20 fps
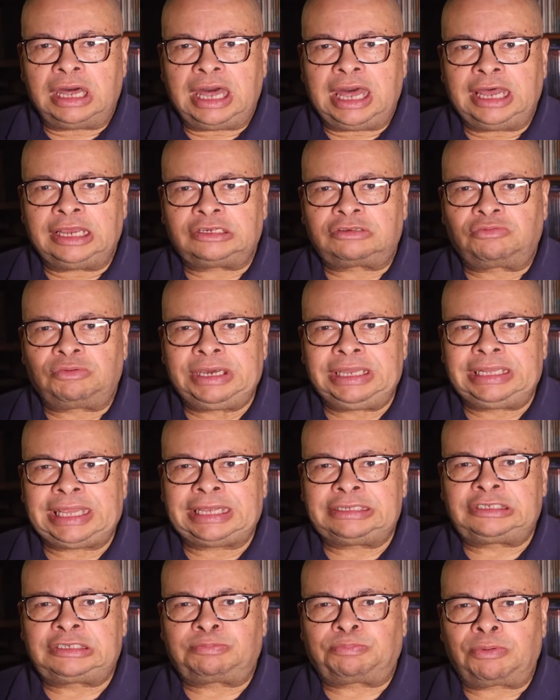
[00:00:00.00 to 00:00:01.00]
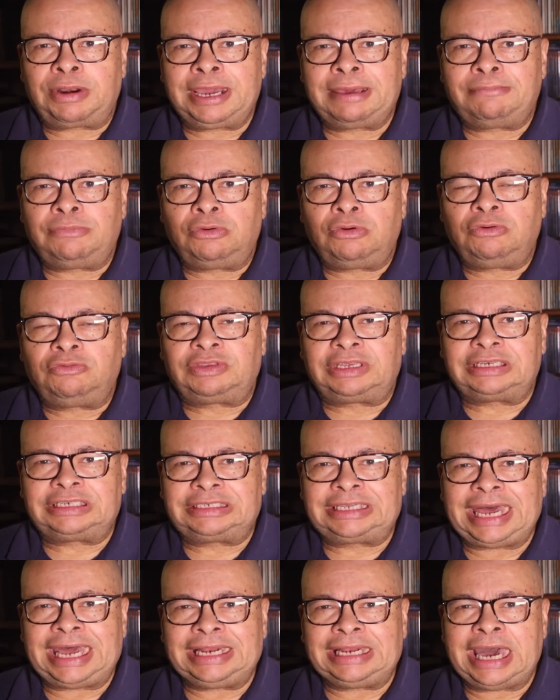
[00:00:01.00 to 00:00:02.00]
as we that spring moved to
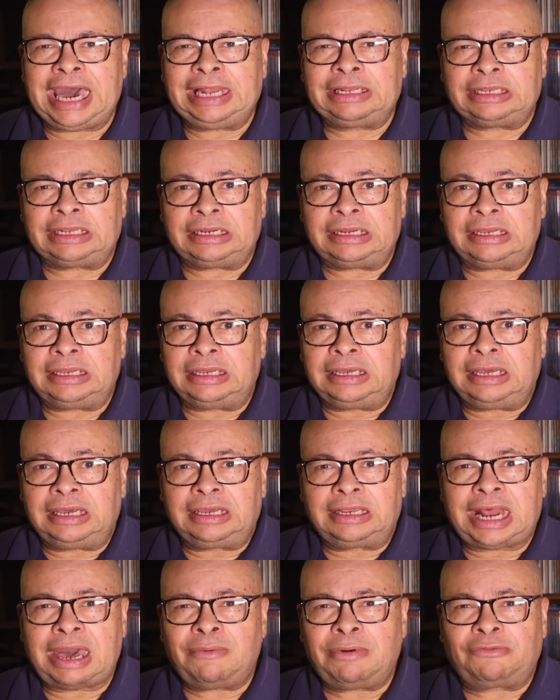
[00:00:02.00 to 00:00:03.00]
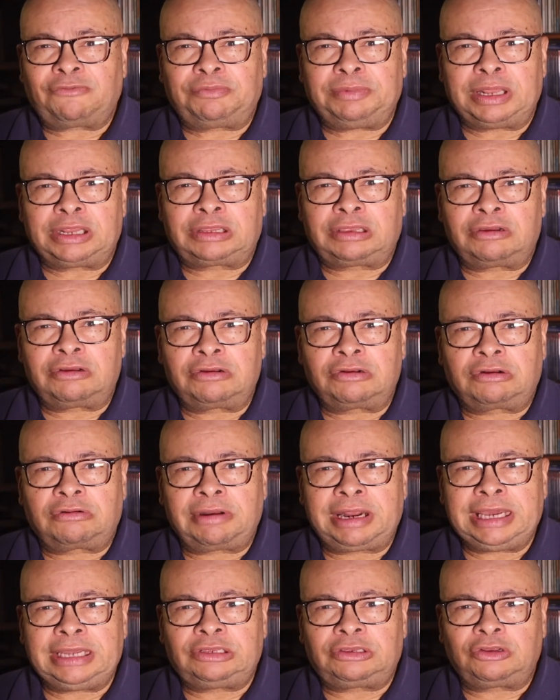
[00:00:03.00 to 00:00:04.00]
Staten Island. And I went from the 3rd
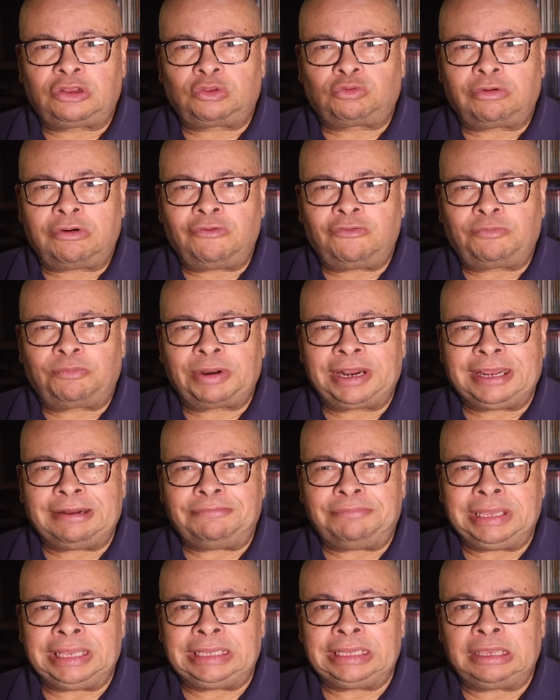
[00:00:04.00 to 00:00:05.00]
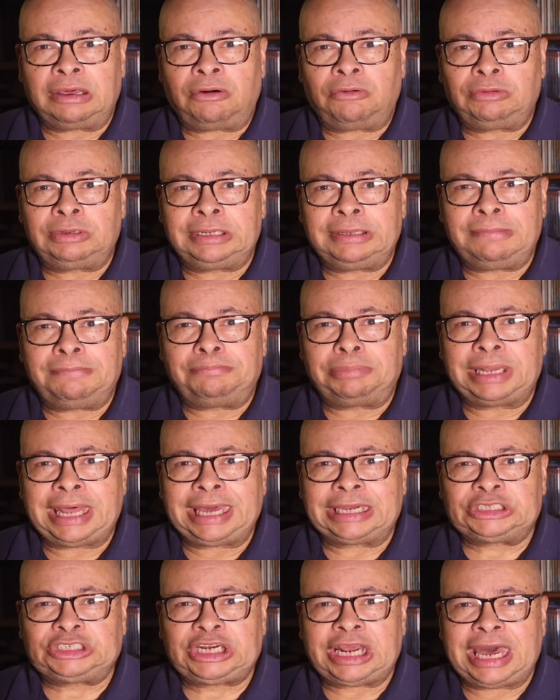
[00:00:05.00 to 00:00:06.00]
grade to the 12th grade being the only
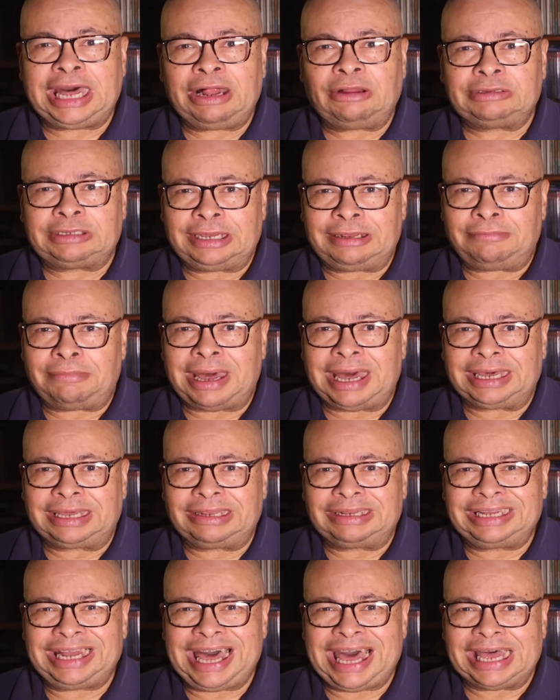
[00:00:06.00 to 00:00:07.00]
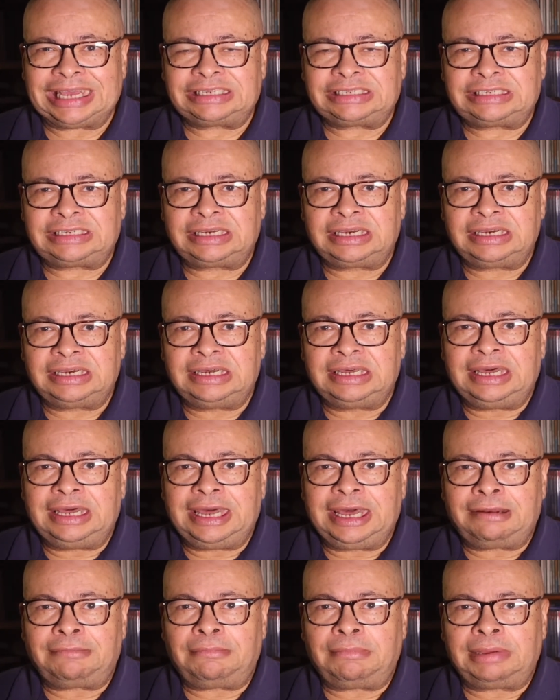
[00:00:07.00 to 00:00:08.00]
black child in my class.
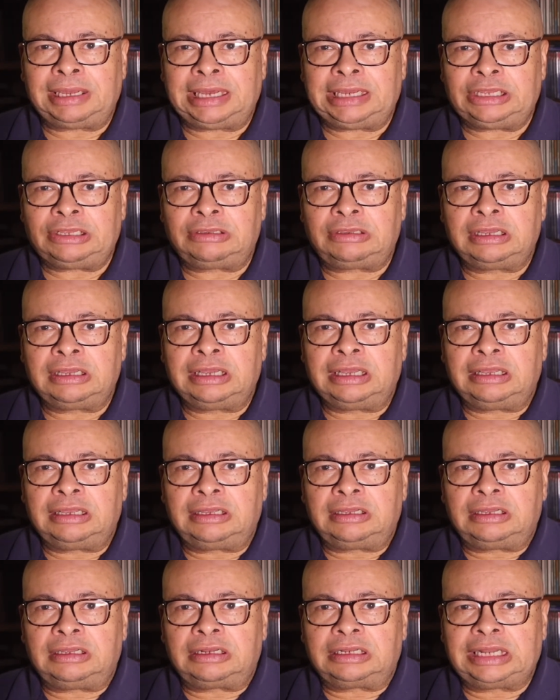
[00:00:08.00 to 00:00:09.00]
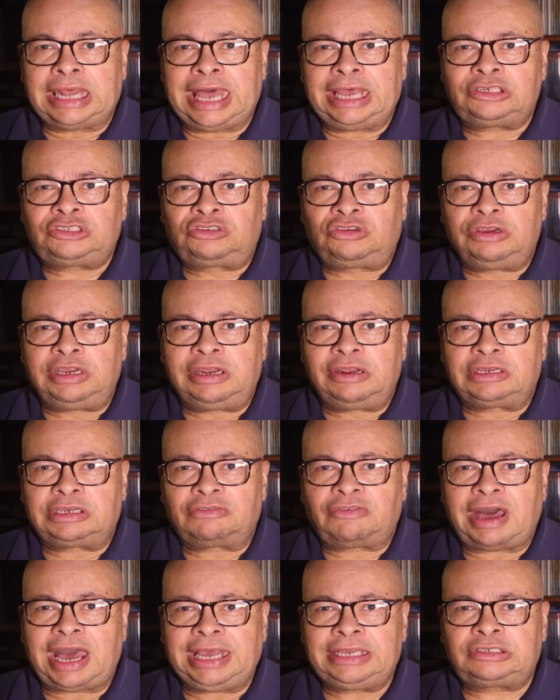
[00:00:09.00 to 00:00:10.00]
And my last 2 years
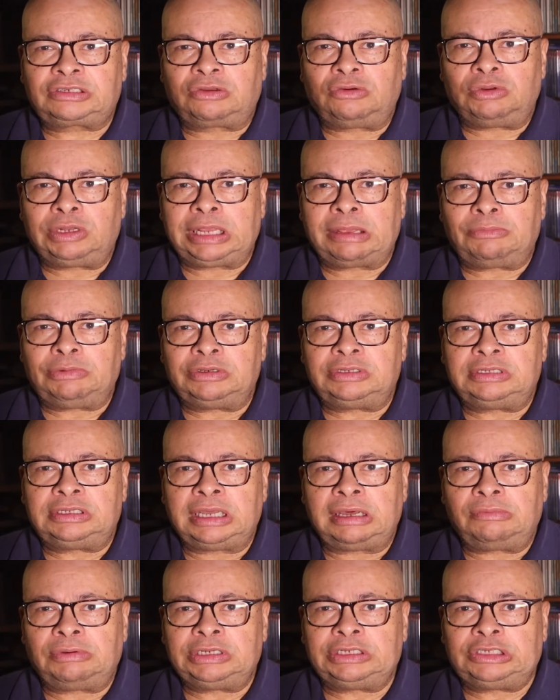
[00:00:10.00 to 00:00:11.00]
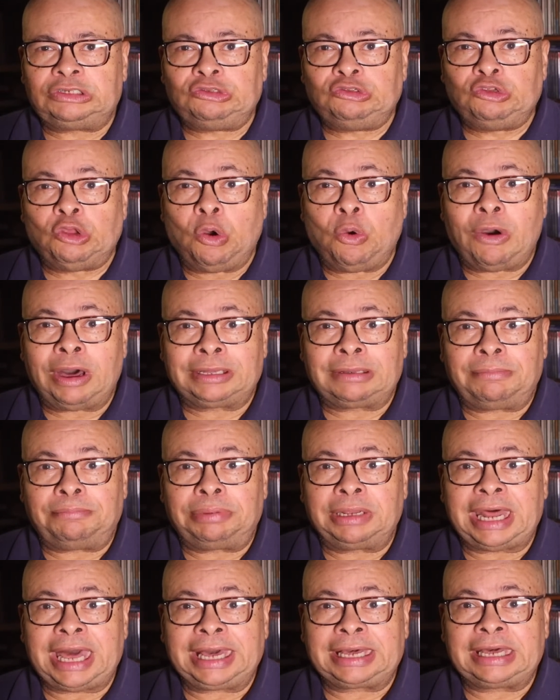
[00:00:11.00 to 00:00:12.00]
of high school, there was no other
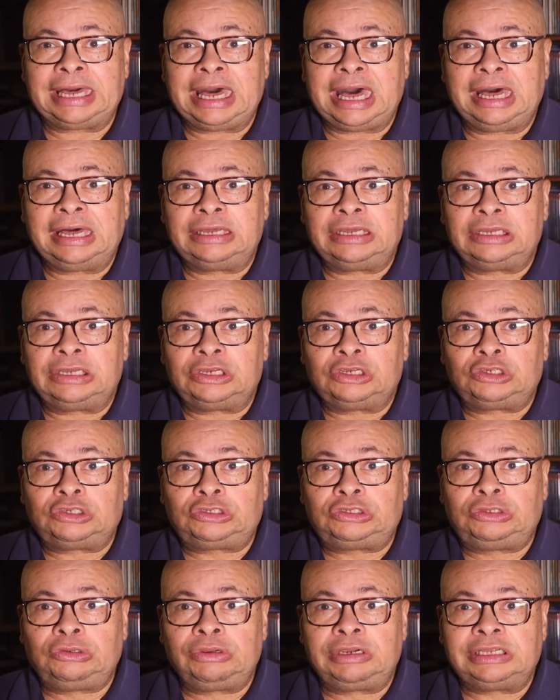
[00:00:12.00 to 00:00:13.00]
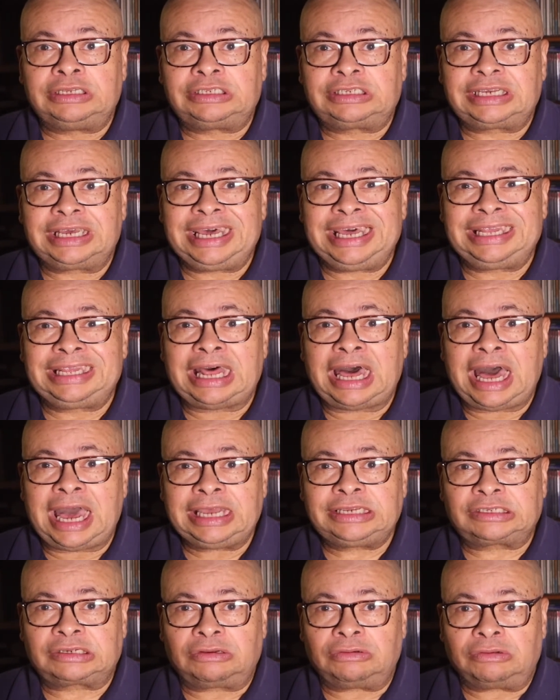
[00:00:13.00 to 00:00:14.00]
black students in the
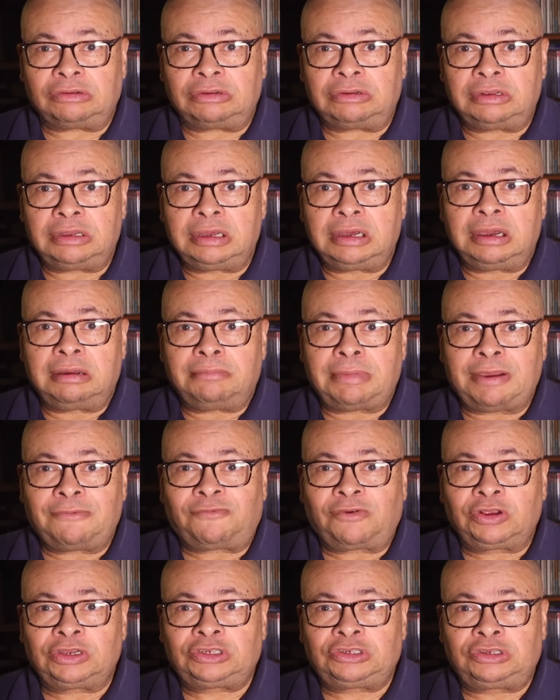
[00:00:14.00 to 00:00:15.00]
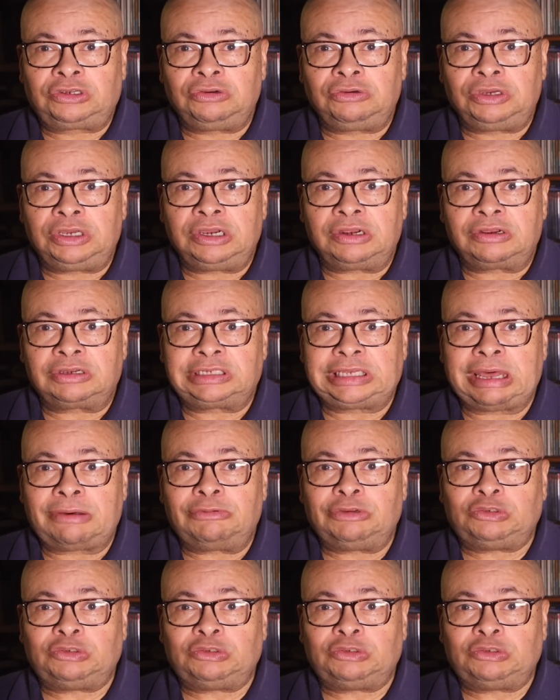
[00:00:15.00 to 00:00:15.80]
high school. My first 2 years, there